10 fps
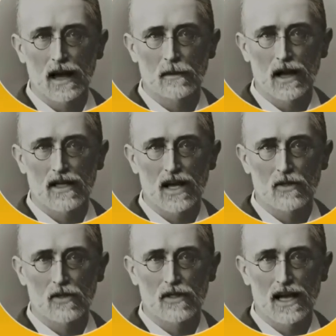Among
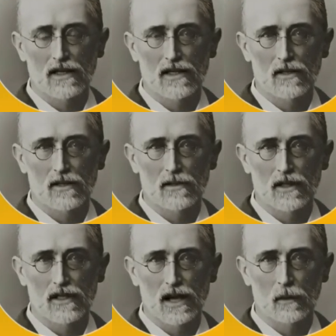other things,
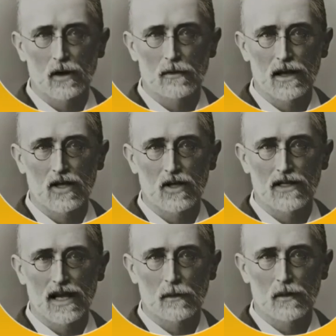the
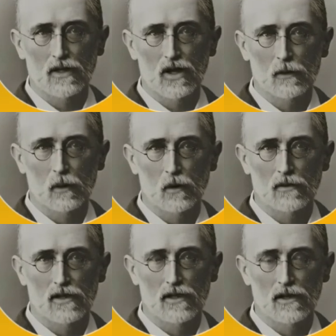above-mentioned lemmas are
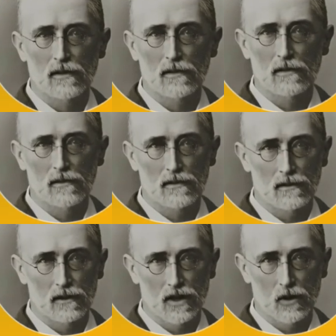proven.
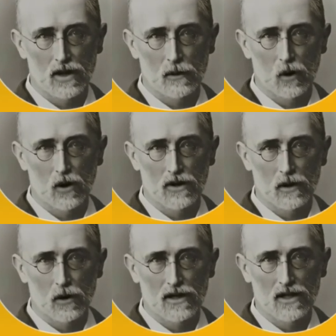
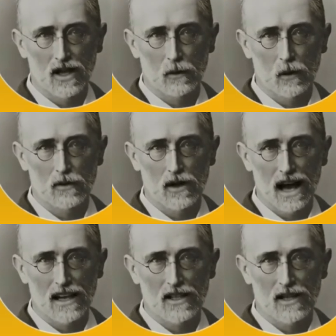Lüneburg also
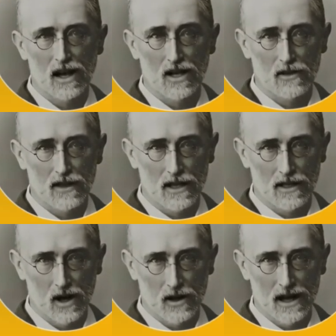provides a lot of
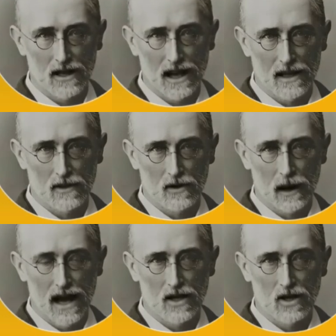historical
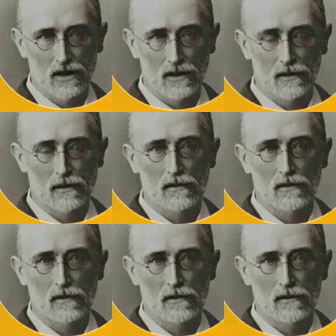information.